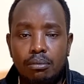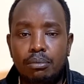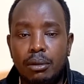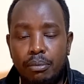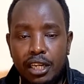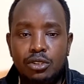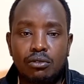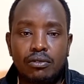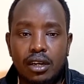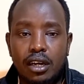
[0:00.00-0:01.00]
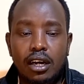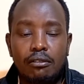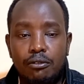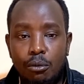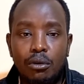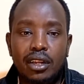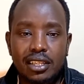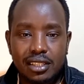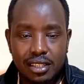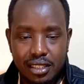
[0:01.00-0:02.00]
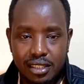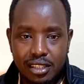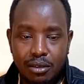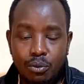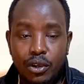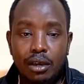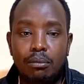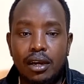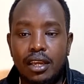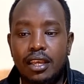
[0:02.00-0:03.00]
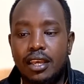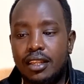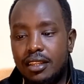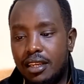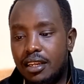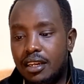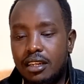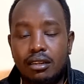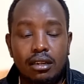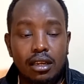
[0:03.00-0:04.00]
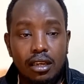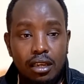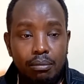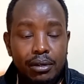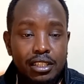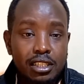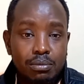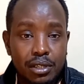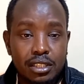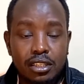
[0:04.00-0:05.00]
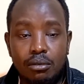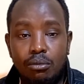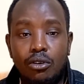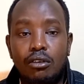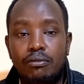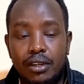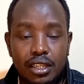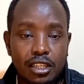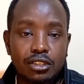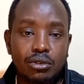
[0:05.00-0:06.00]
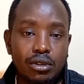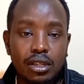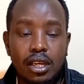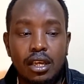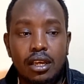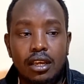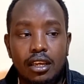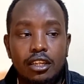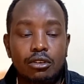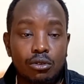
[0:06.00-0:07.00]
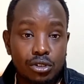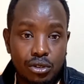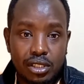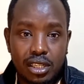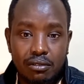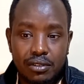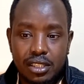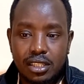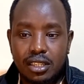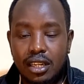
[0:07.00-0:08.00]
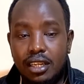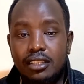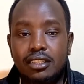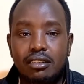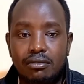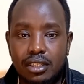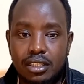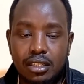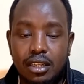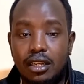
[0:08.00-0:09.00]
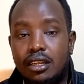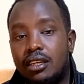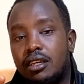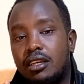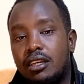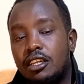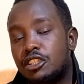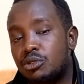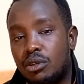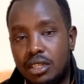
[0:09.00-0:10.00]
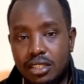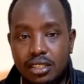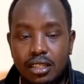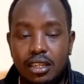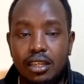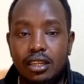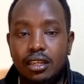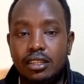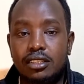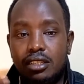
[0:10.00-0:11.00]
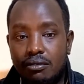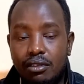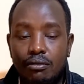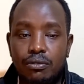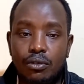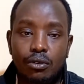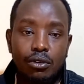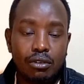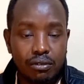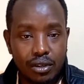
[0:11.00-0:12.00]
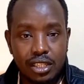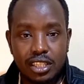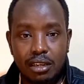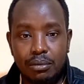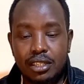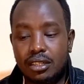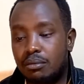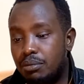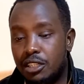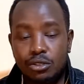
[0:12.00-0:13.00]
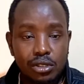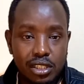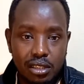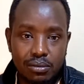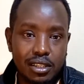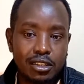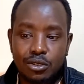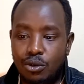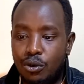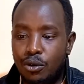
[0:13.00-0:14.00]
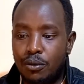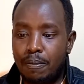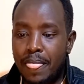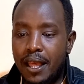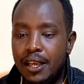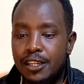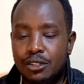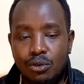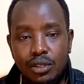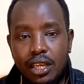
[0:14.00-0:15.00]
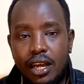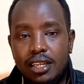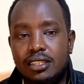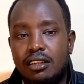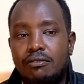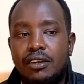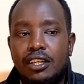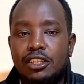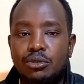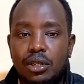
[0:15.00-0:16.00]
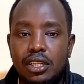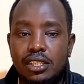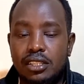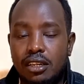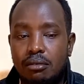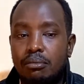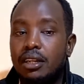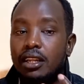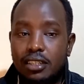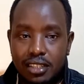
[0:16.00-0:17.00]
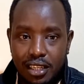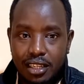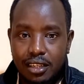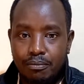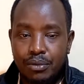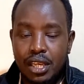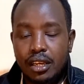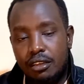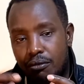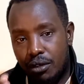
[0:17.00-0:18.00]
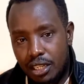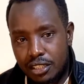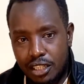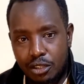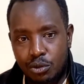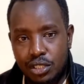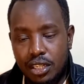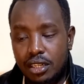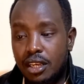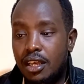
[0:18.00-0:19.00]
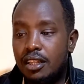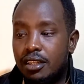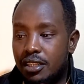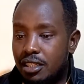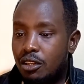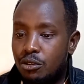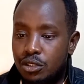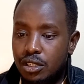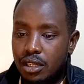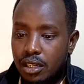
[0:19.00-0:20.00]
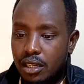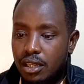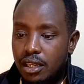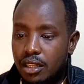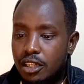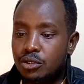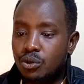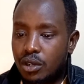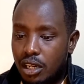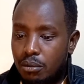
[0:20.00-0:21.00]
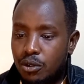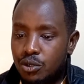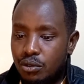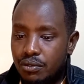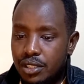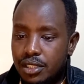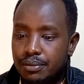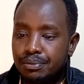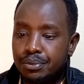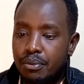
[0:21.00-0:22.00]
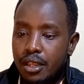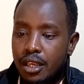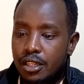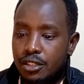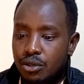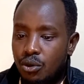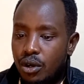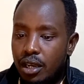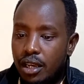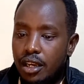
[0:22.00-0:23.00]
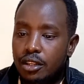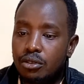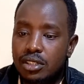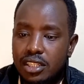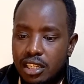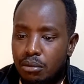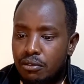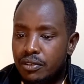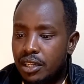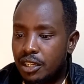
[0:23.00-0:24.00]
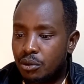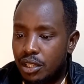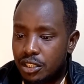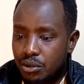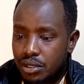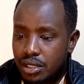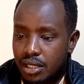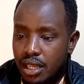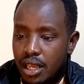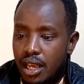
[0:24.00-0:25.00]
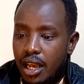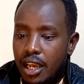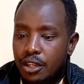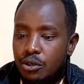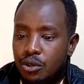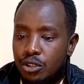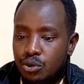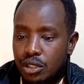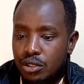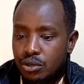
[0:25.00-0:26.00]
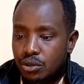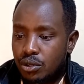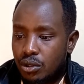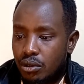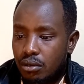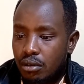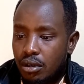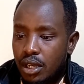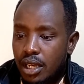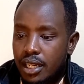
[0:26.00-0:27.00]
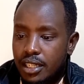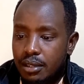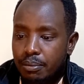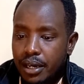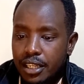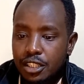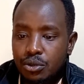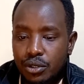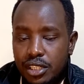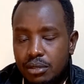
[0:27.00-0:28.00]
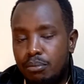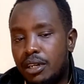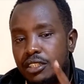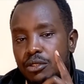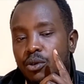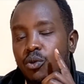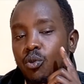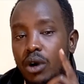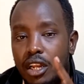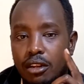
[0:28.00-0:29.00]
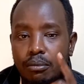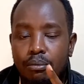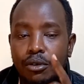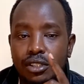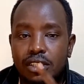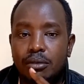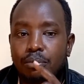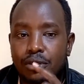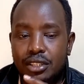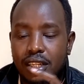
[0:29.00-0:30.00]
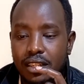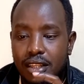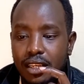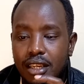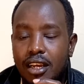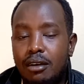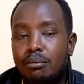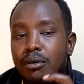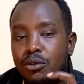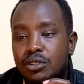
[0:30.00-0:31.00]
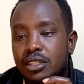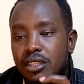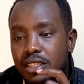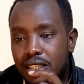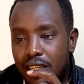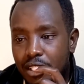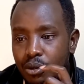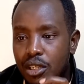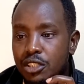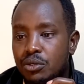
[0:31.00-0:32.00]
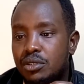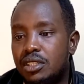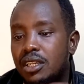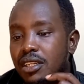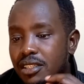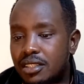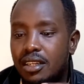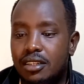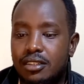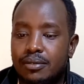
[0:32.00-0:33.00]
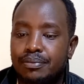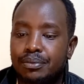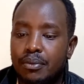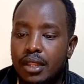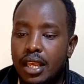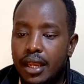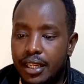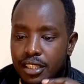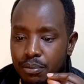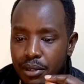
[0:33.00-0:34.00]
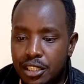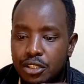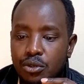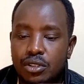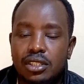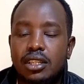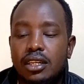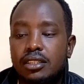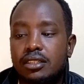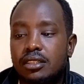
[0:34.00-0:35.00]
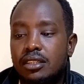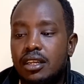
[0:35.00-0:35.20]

be part of a formalized system whereby they can participate in more financial inclusion services like savings, like insurance, like saving for retirement, pension schemes, and so on. So the Hustler Fund actually is a brilliant idea. If well executed, there is a lot that could come out of it. So those are some of the regulations. I do not want to go deeper into it, but one most important thing about these regulations is that it mentions that